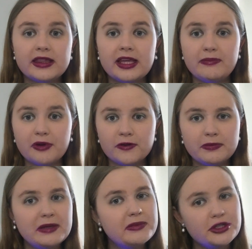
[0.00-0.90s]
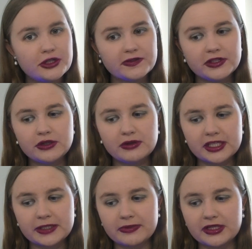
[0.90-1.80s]
They both may be driven to
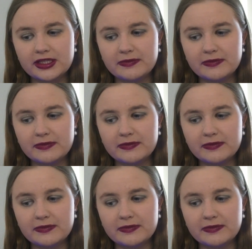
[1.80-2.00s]
express